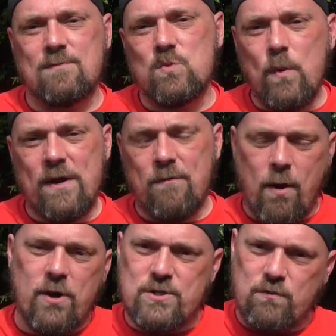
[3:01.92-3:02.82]
witty
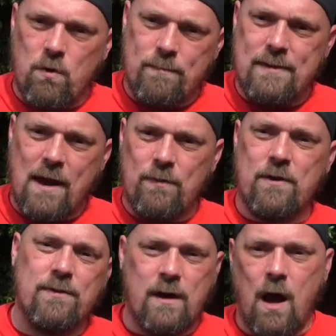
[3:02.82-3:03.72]
remarks, throw them down there
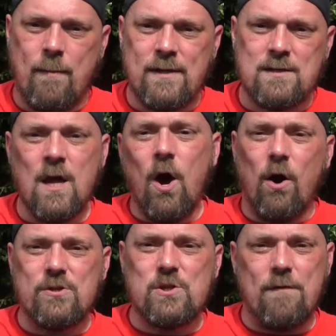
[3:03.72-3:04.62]
in the comments.
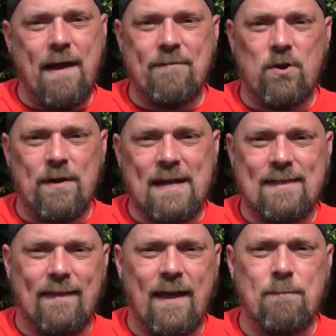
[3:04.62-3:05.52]
Also, if you haven't already, hit
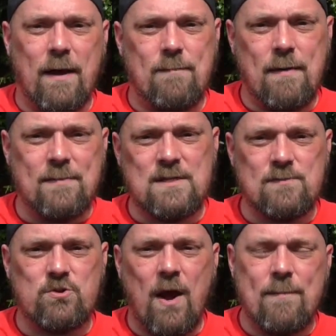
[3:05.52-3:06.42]
that like button. Maybe
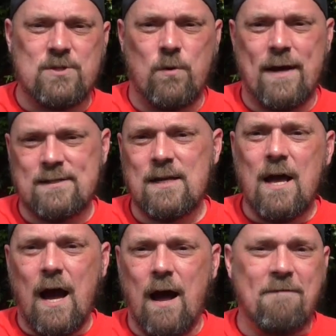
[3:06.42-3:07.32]
subscribe to us.
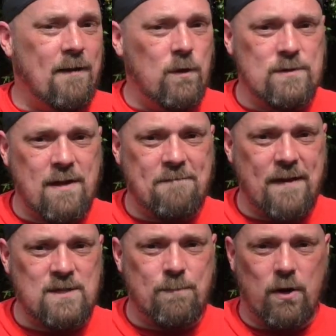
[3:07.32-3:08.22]
Follow us on
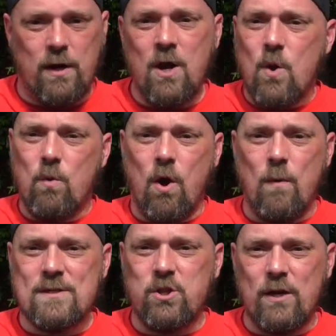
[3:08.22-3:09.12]
Facebook. We're
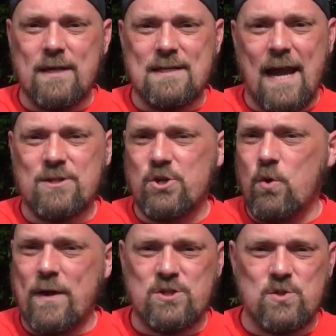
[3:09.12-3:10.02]
always looking to answer your
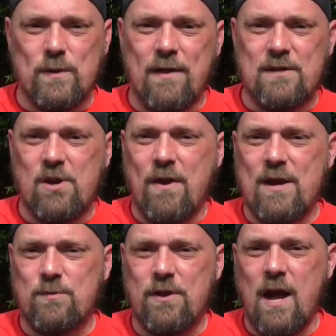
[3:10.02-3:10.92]
questions. We love to
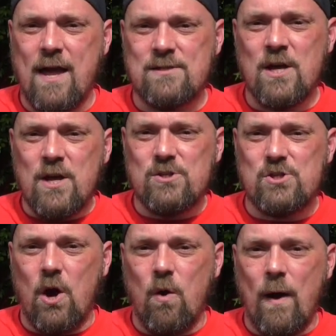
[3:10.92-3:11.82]
interact with you guys.
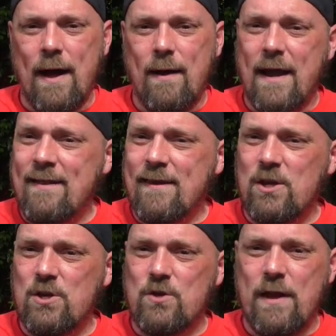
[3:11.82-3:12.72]
So anything you
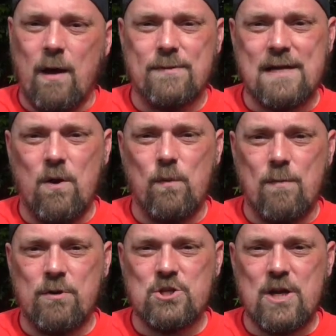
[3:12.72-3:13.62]
can do to help us out, we
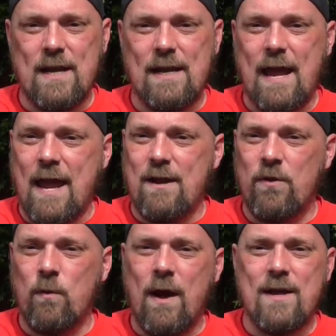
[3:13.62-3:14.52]
appreciate it. And
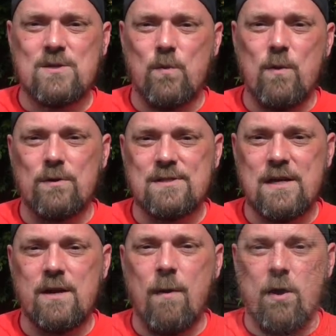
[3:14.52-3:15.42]
otherwise, we will see
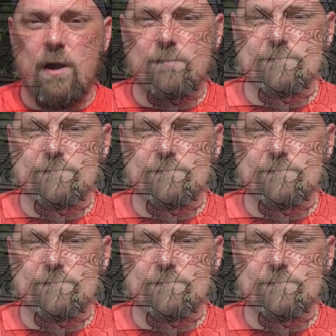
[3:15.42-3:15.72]
you tomorrow.